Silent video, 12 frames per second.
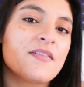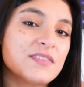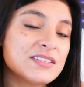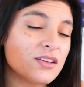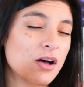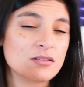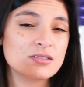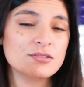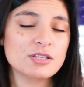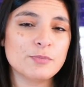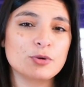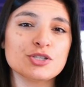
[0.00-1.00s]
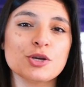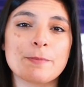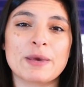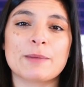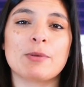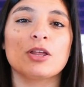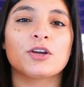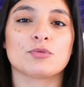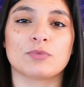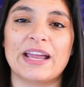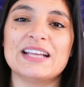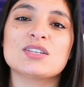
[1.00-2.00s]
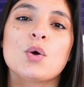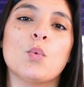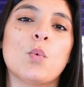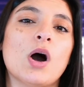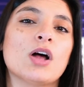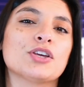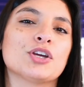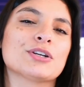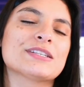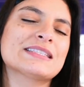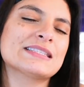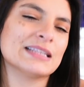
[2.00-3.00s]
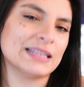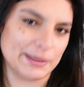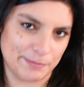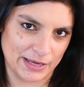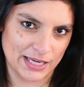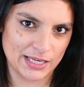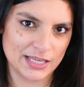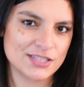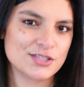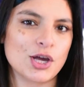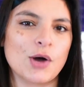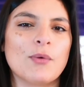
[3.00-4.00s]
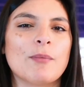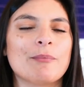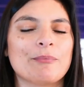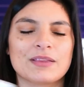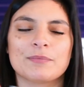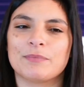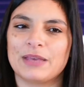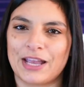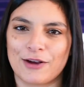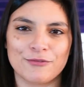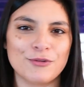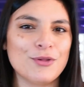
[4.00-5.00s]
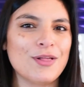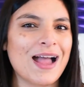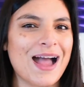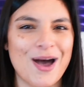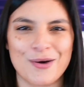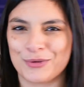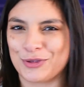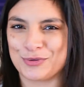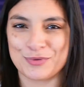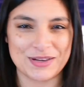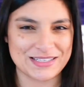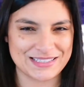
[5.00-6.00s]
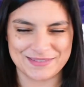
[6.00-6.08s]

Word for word: This also supports your metabolic rate while you're sleeping. So be careful how you